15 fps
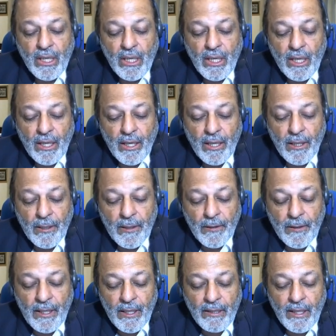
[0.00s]

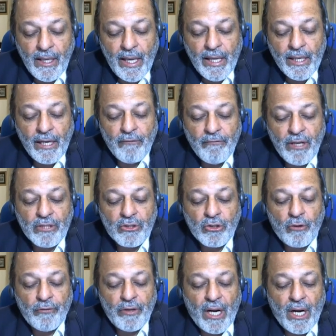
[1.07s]
in the area west
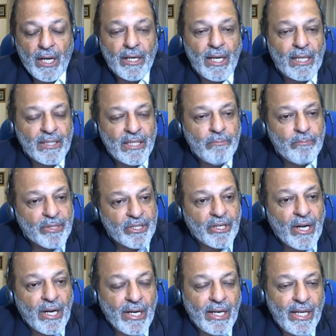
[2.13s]
of Iran, as in
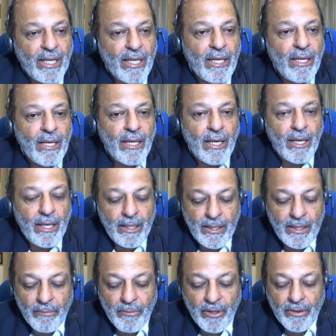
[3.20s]
particularly
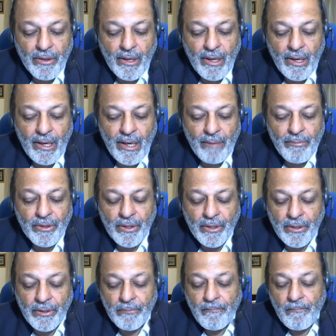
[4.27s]
Yemen,
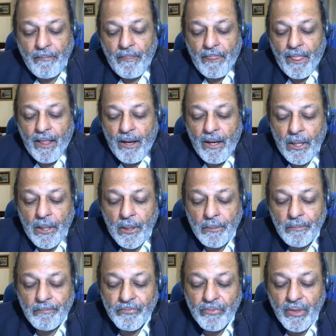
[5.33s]
Lebanon,
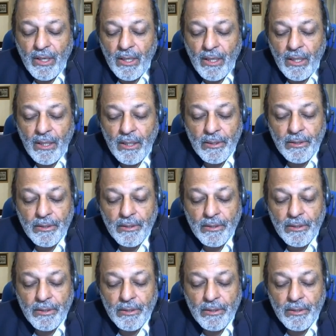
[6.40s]
also